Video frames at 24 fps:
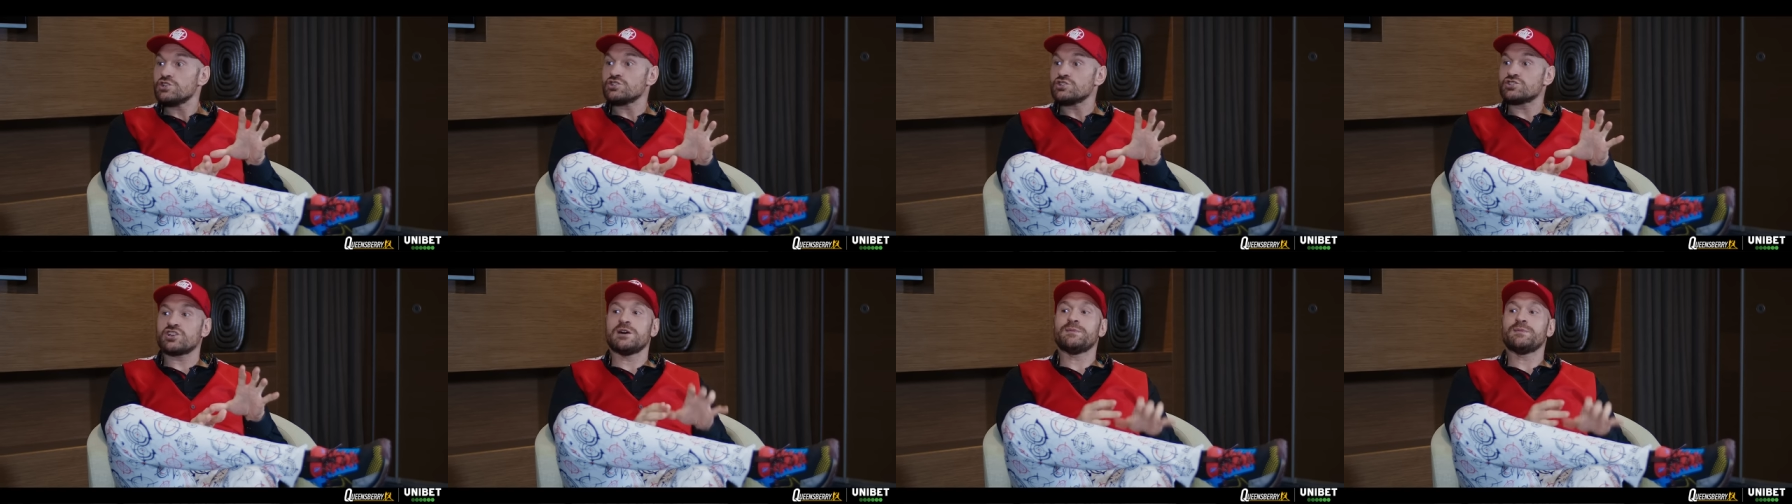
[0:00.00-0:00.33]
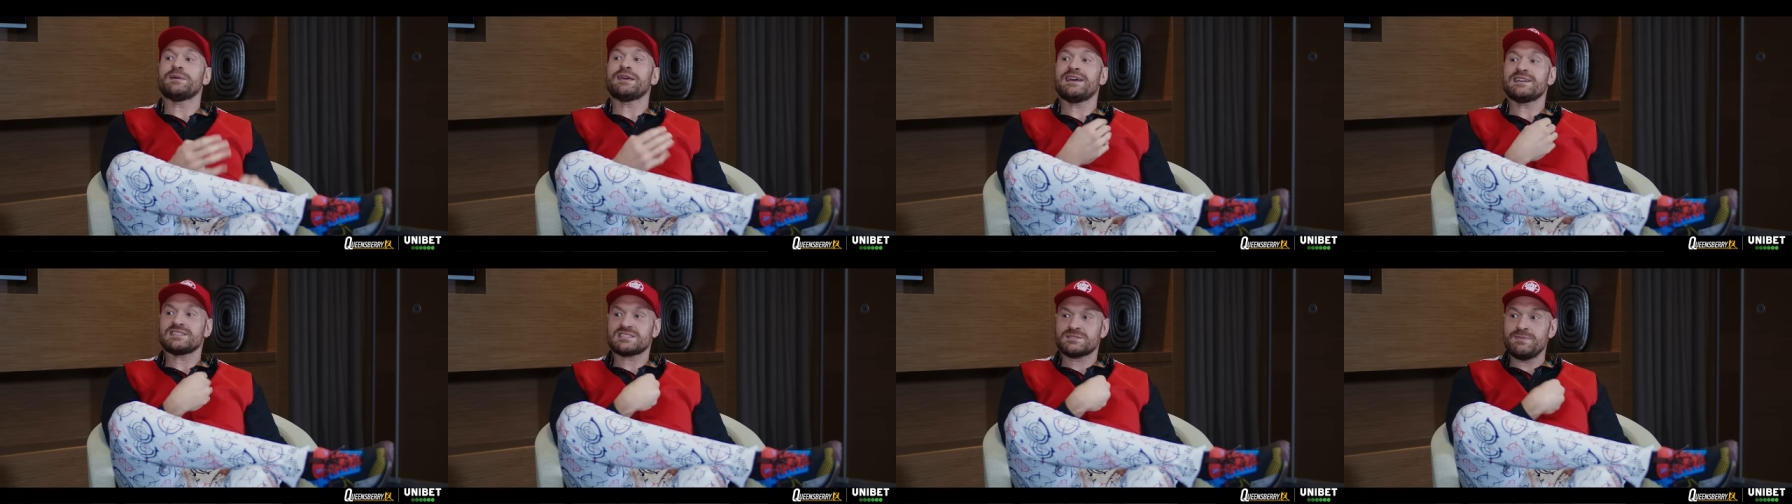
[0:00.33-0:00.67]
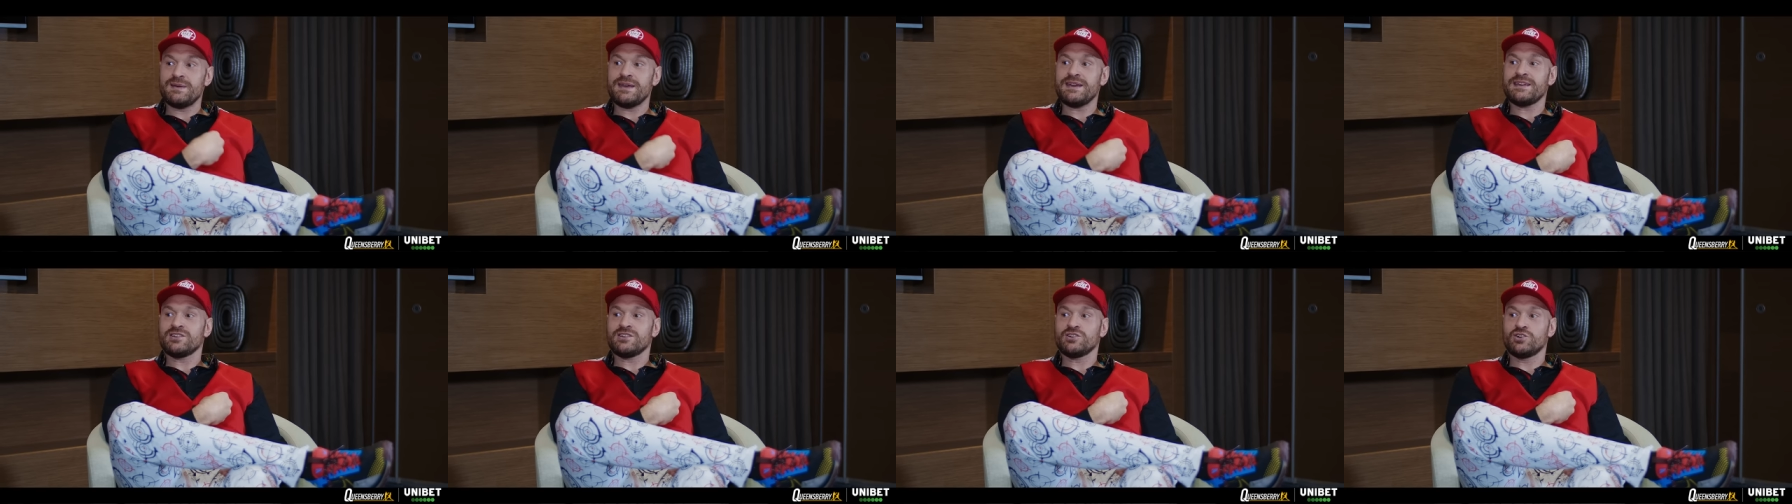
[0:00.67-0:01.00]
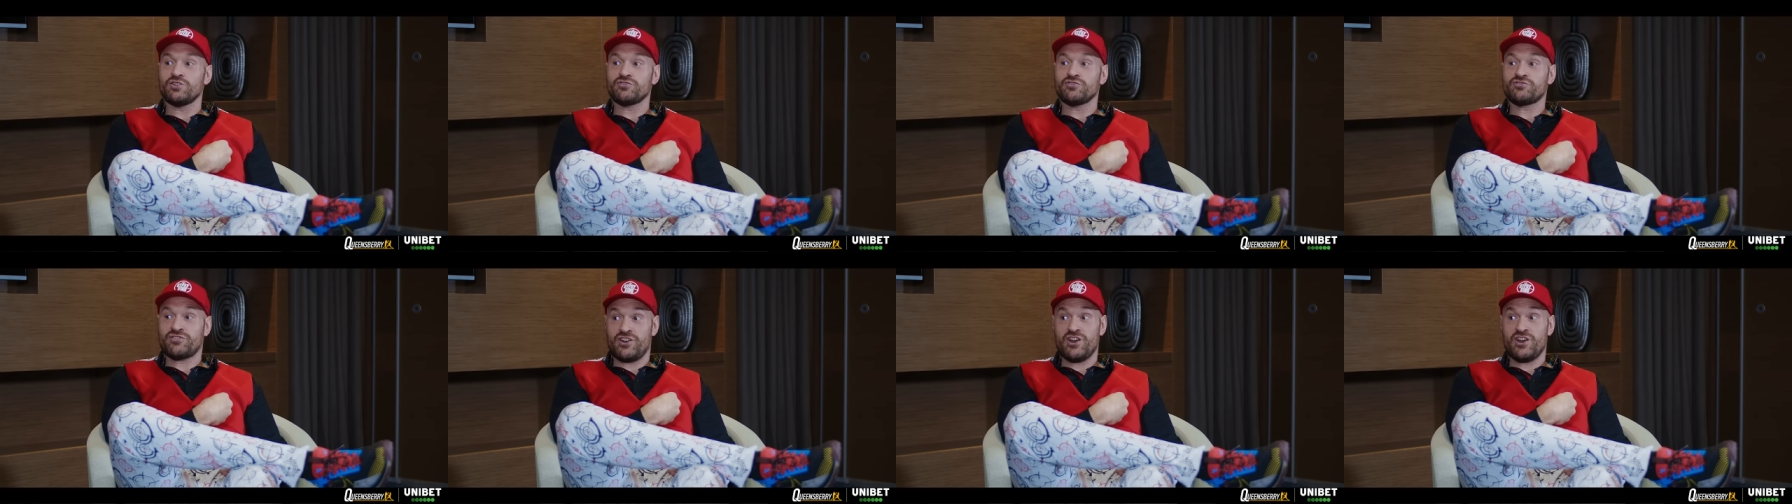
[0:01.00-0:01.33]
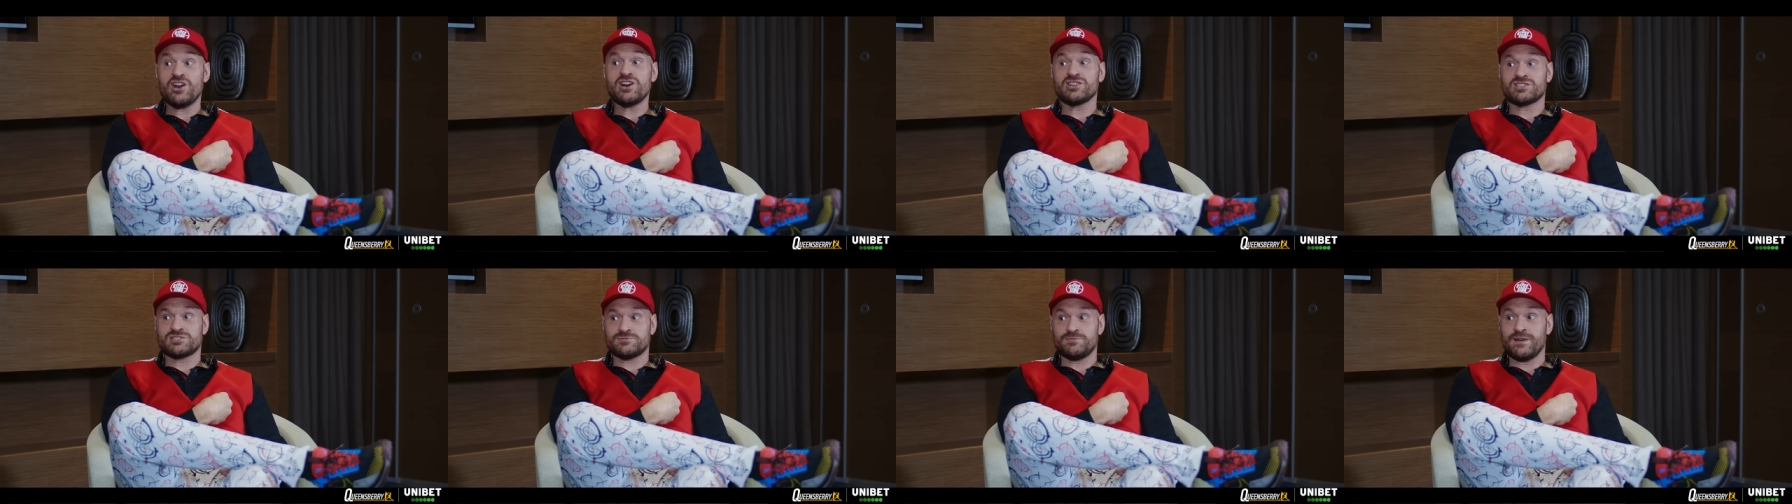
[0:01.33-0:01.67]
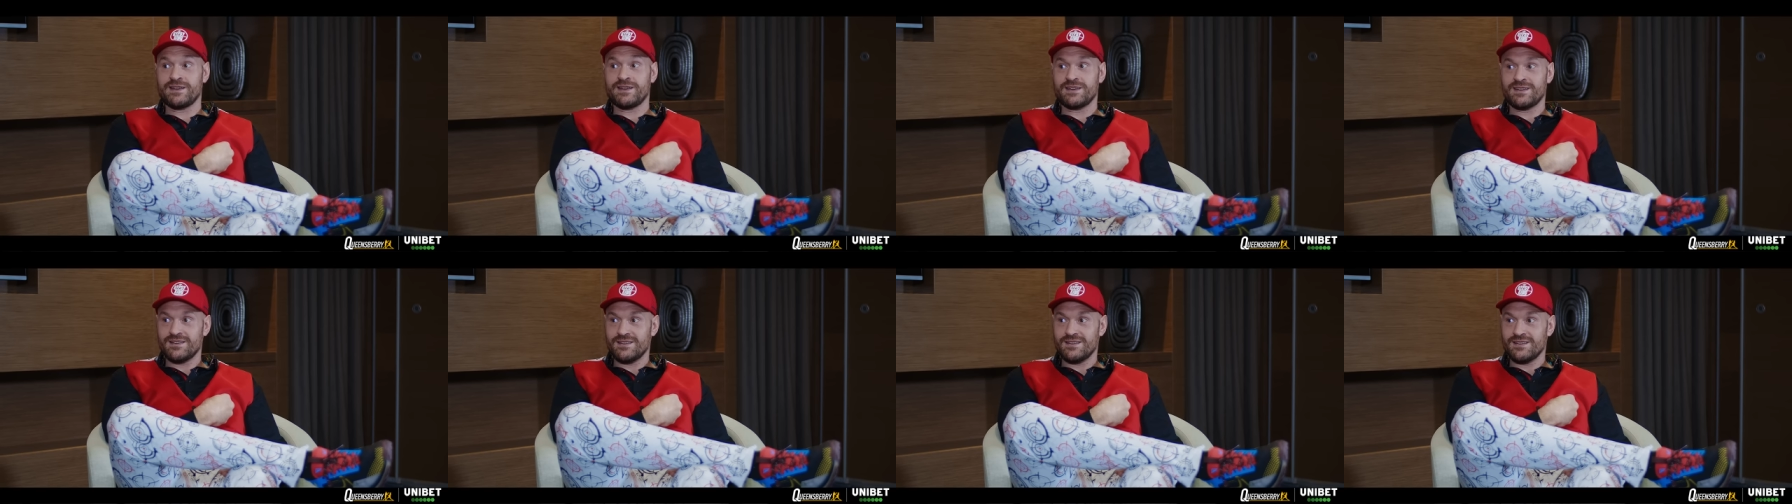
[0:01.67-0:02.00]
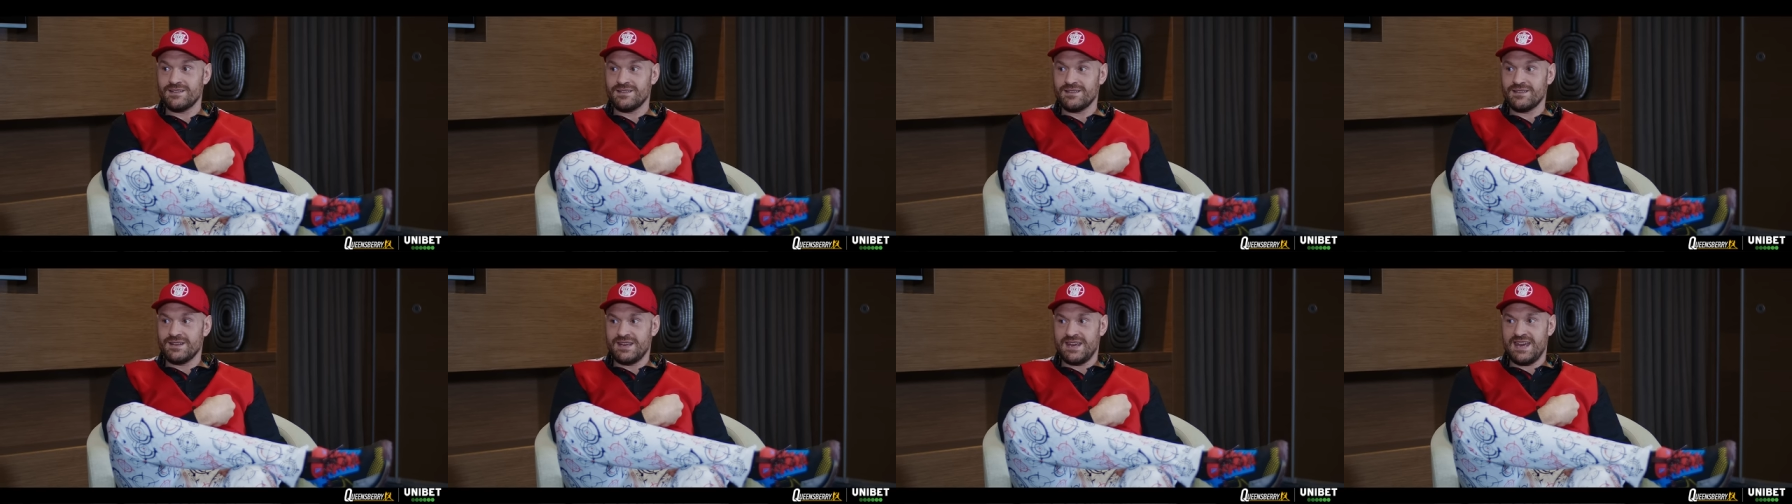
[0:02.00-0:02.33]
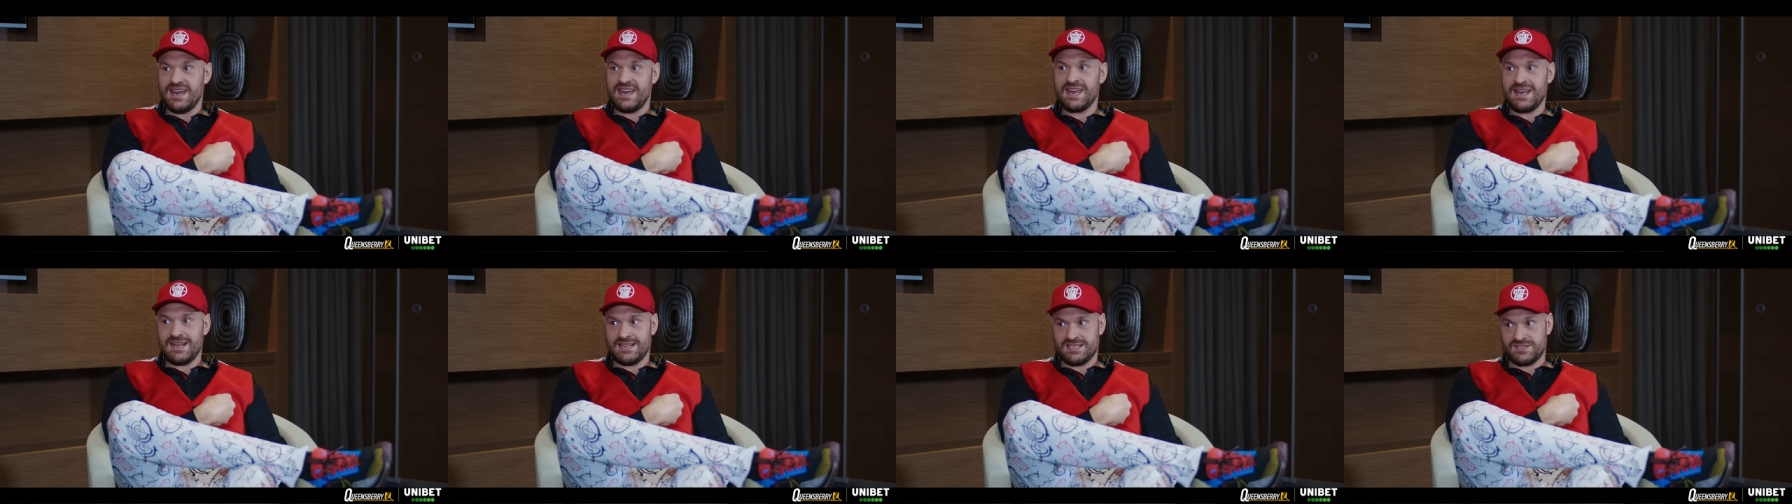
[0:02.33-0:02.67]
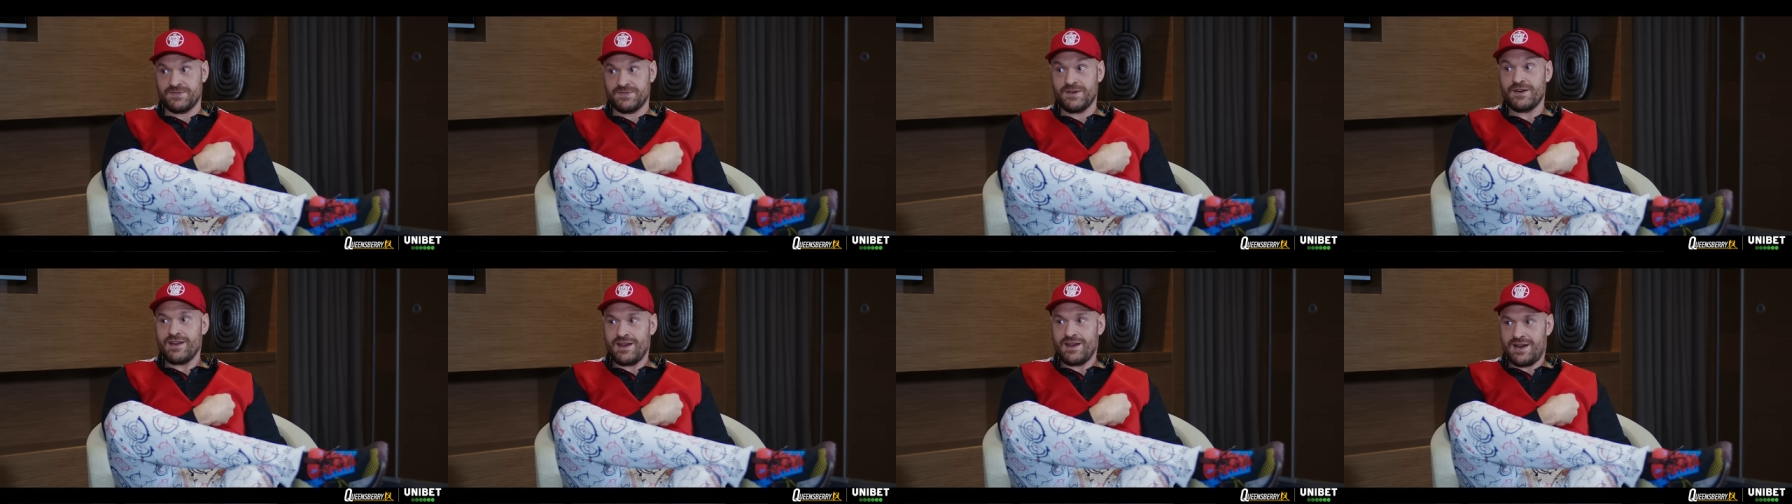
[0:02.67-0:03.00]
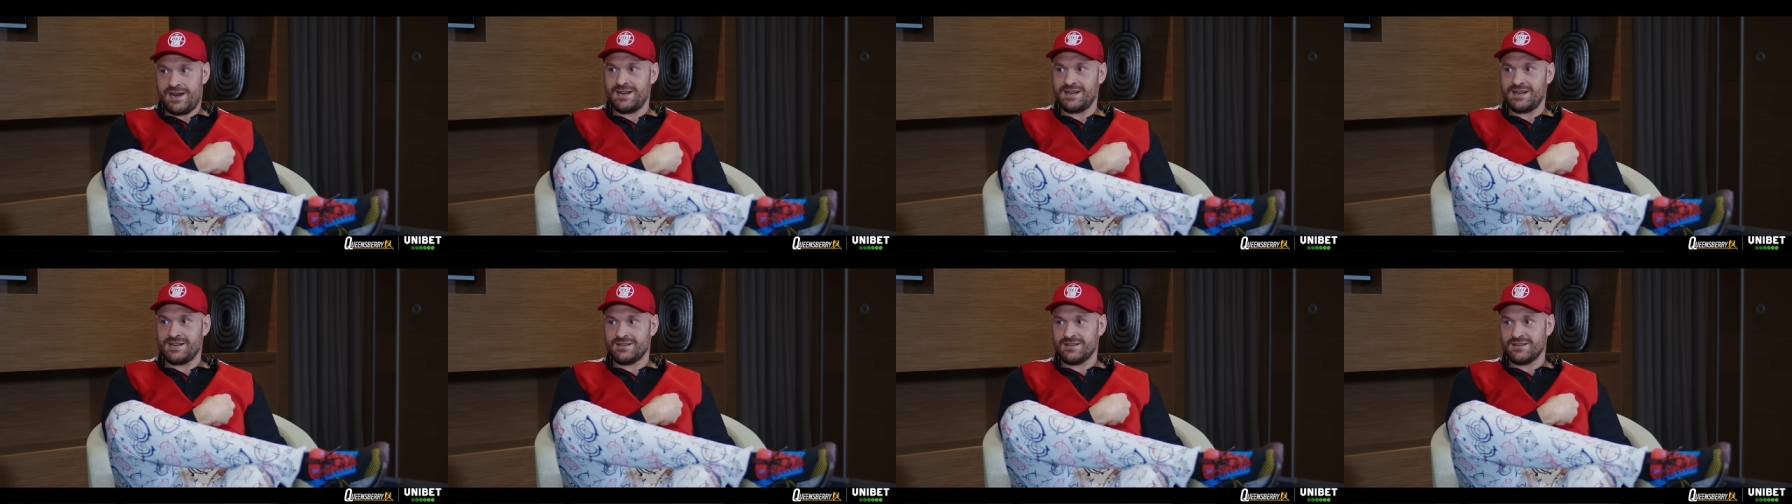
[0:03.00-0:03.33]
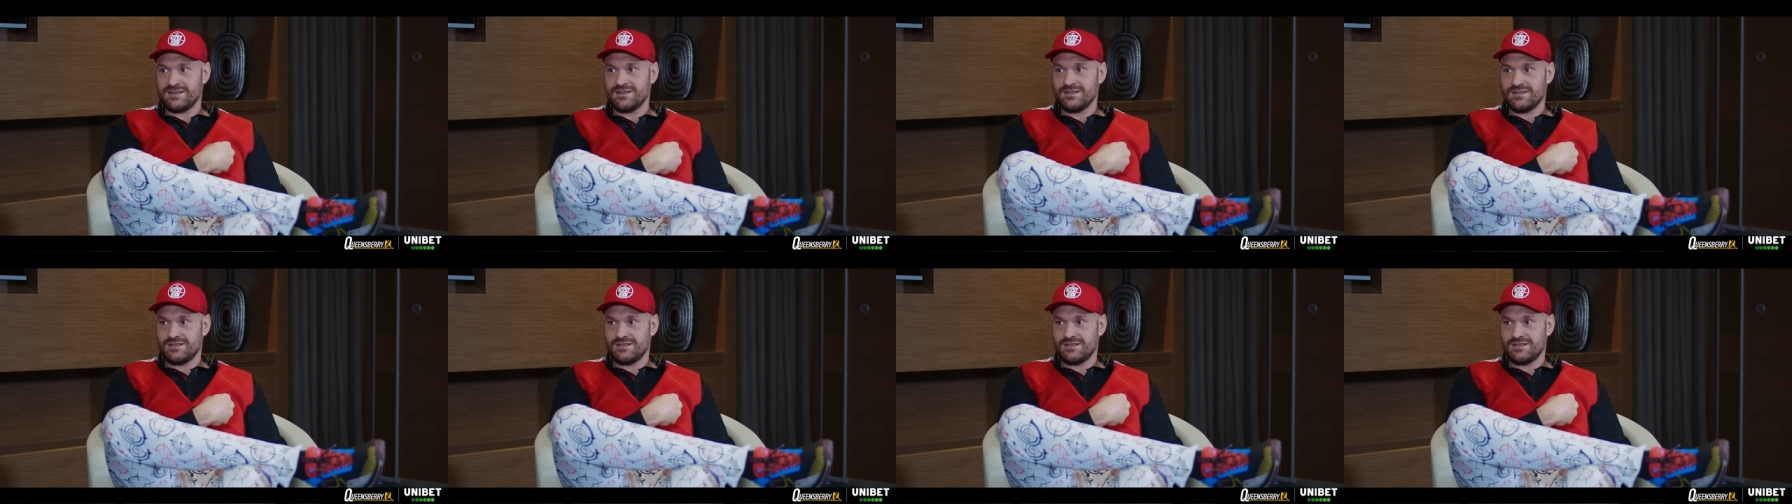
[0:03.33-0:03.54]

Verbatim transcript: Tommy hits me in the gut and hurts me. He hits very hard.